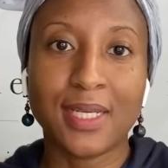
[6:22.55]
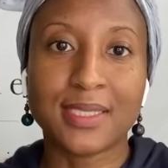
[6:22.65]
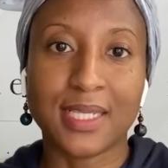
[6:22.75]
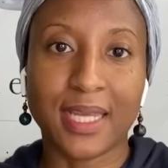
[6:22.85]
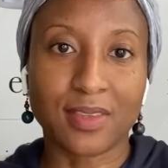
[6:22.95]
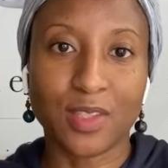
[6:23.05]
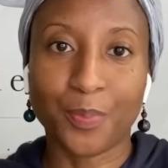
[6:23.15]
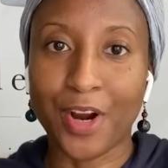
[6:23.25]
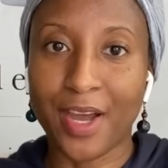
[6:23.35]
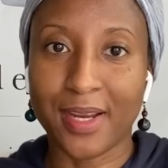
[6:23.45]
select the
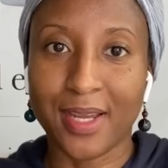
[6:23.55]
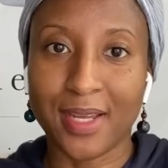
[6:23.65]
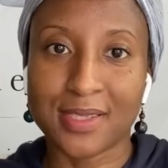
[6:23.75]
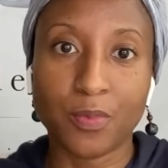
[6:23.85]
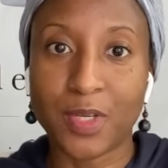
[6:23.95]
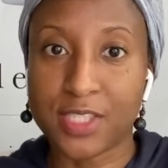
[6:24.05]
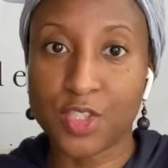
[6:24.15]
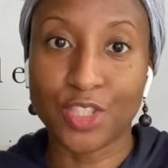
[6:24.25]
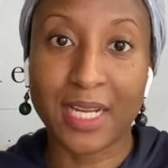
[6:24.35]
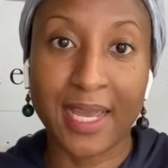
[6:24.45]
product with
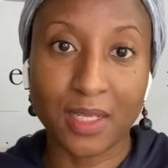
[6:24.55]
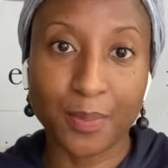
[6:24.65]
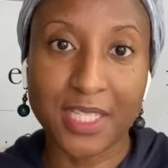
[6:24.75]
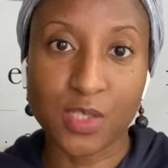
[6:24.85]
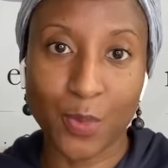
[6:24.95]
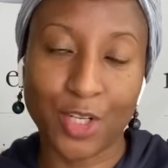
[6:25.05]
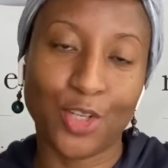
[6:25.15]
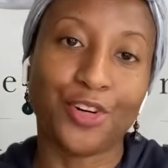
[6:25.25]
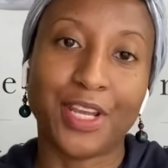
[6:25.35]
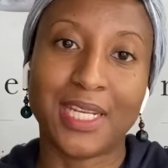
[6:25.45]
certain elements when
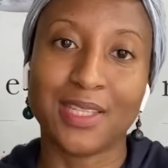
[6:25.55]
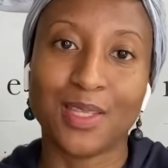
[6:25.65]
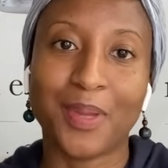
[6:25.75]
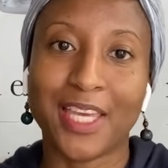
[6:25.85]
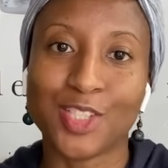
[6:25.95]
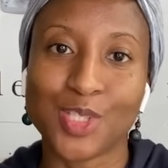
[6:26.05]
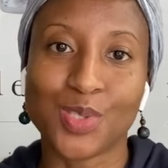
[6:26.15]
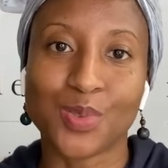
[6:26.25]
you're creating the pages.